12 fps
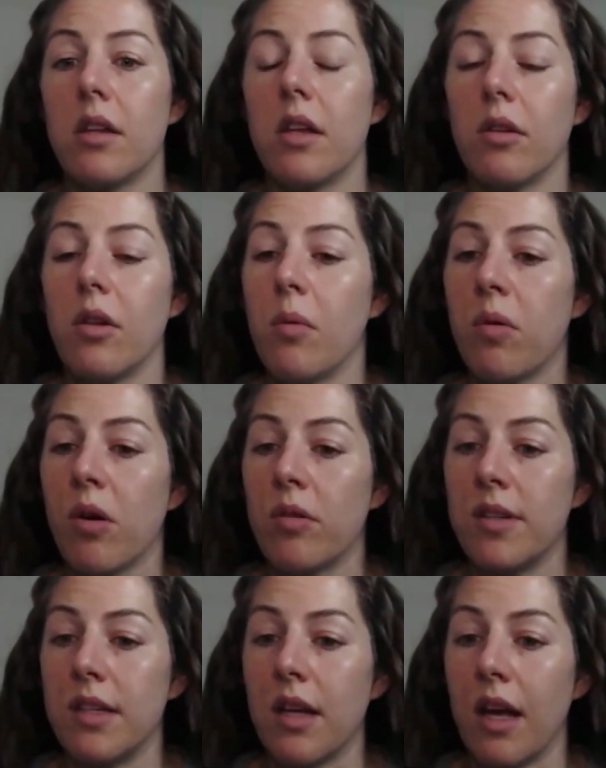The low
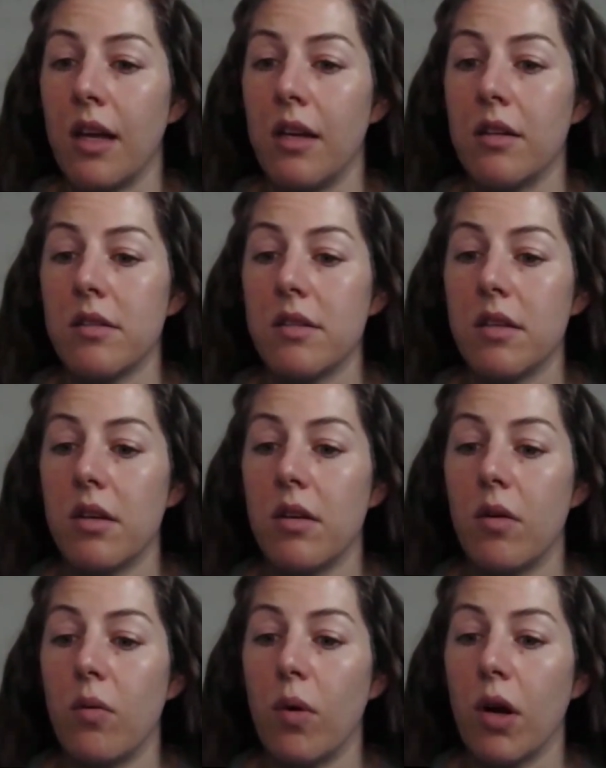protein diets
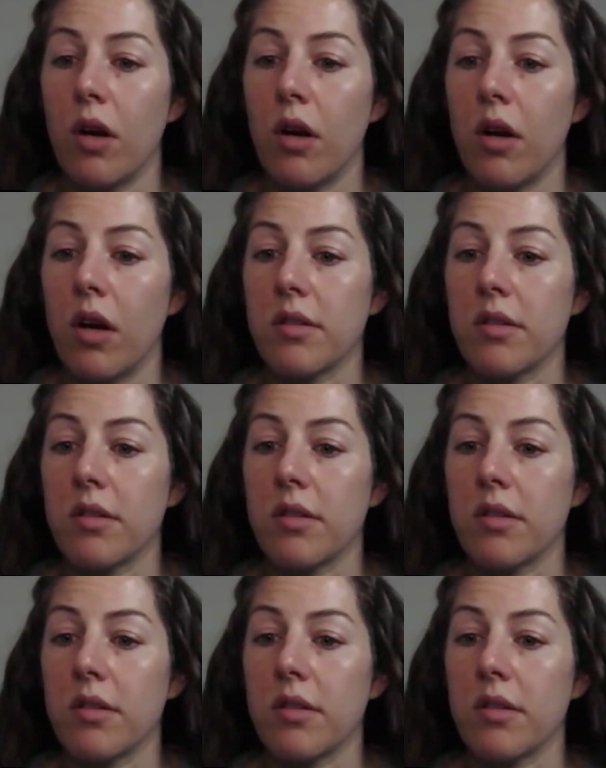were